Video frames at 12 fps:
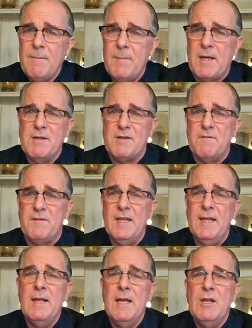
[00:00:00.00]
because of
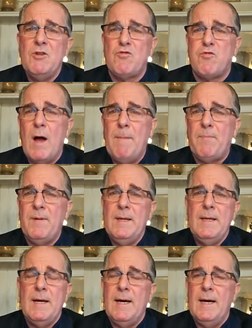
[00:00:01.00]
the Trump
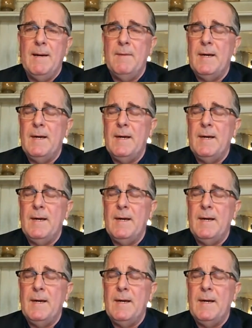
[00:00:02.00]
uh,